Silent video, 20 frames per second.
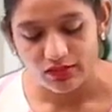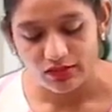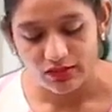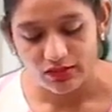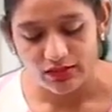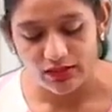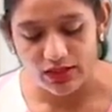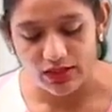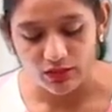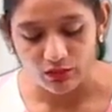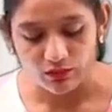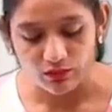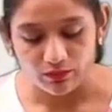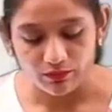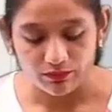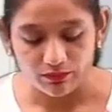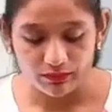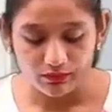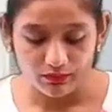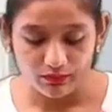Now,
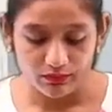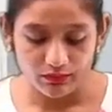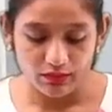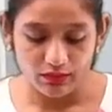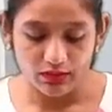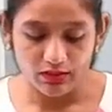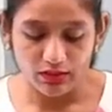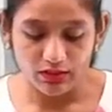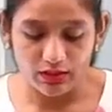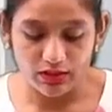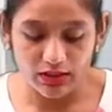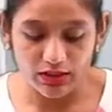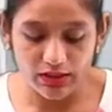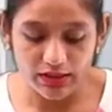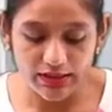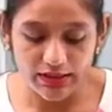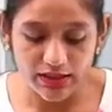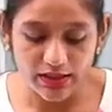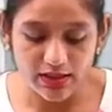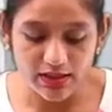
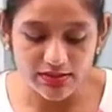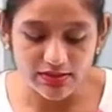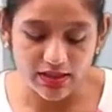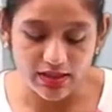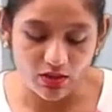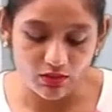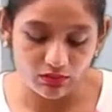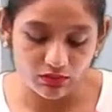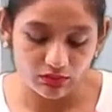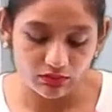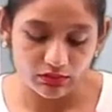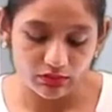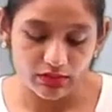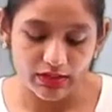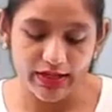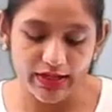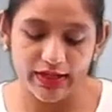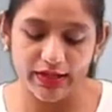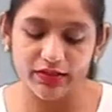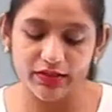ultrasound
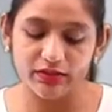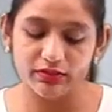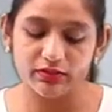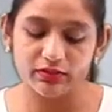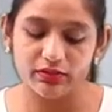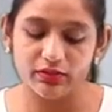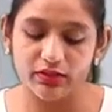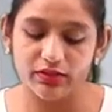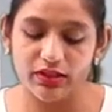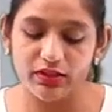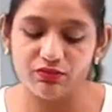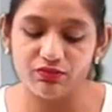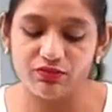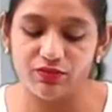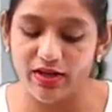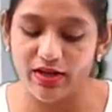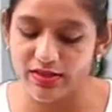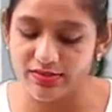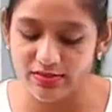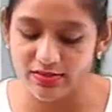and
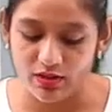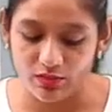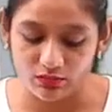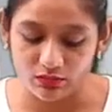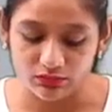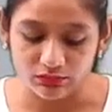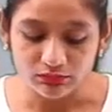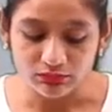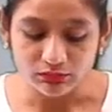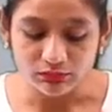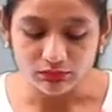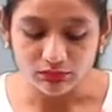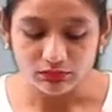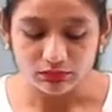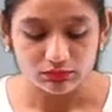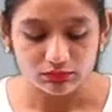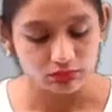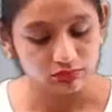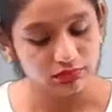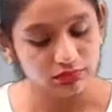infrasound.
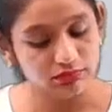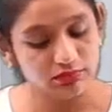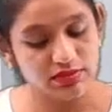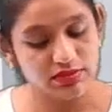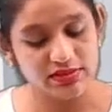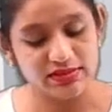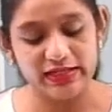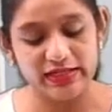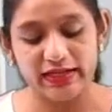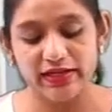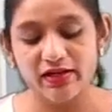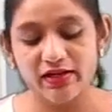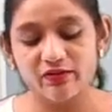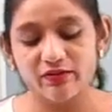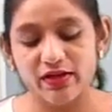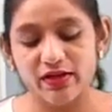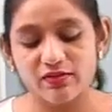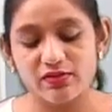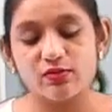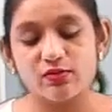Second
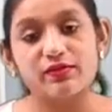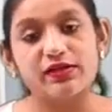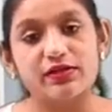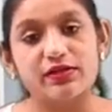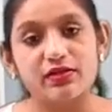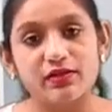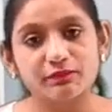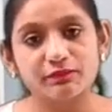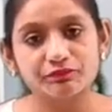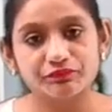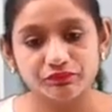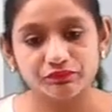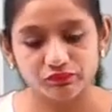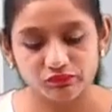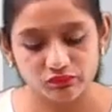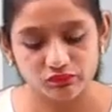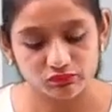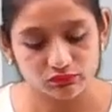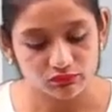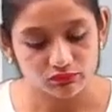waves with a
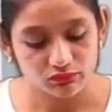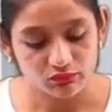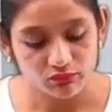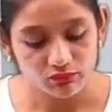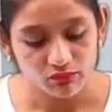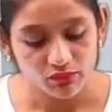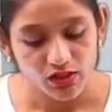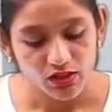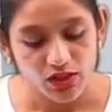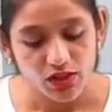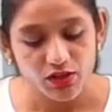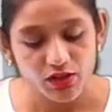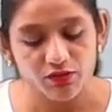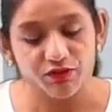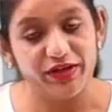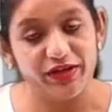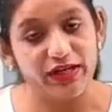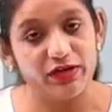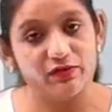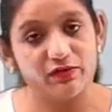
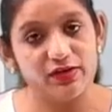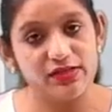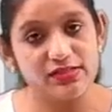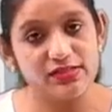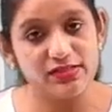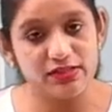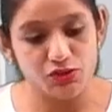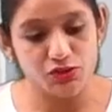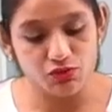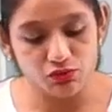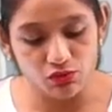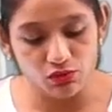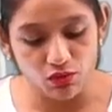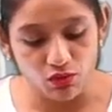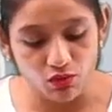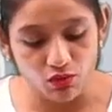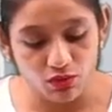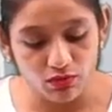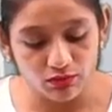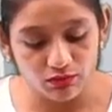frequency too
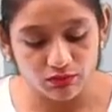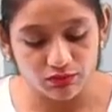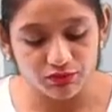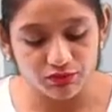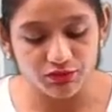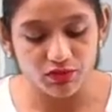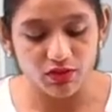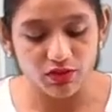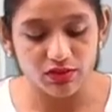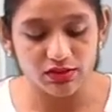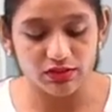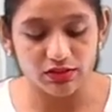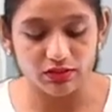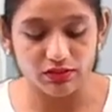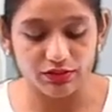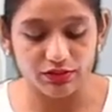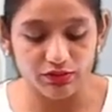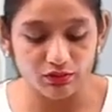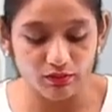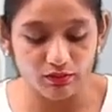low for the
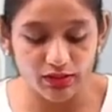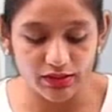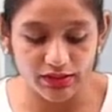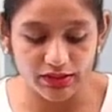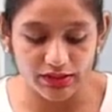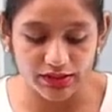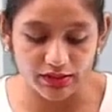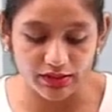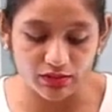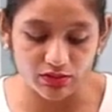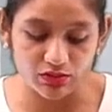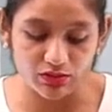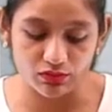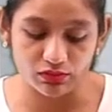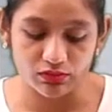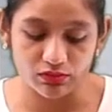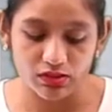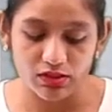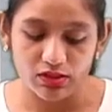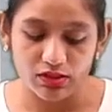human ear
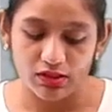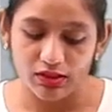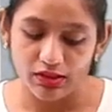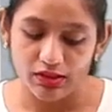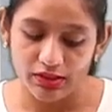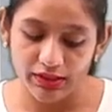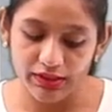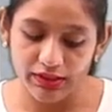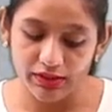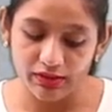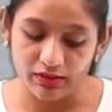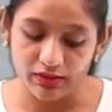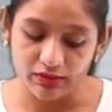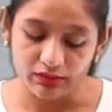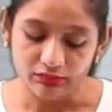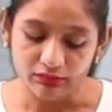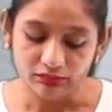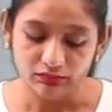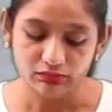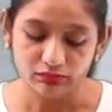to
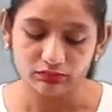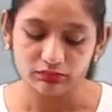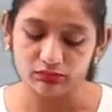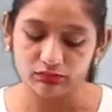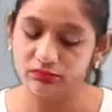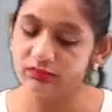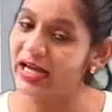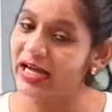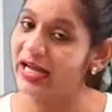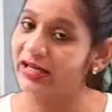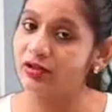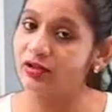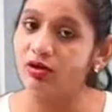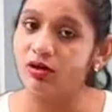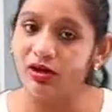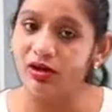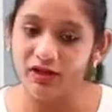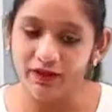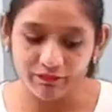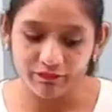hear are
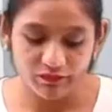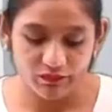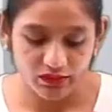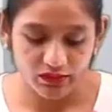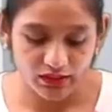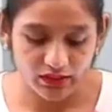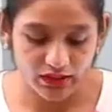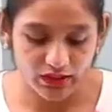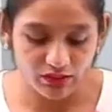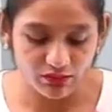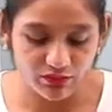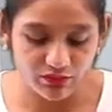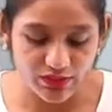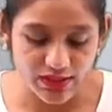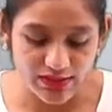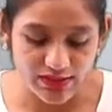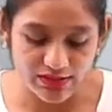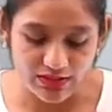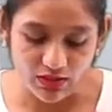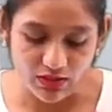called
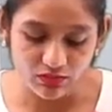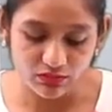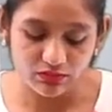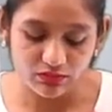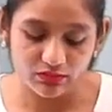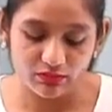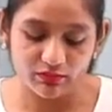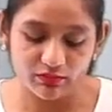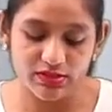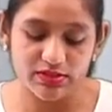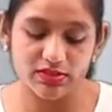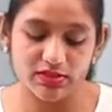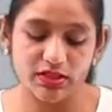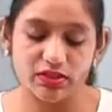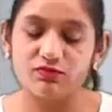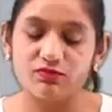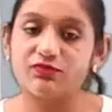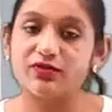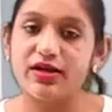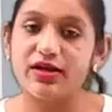infrasound, means
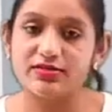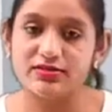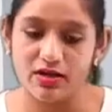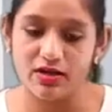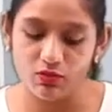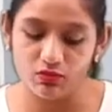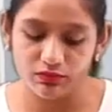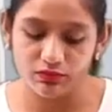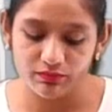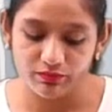infrasound.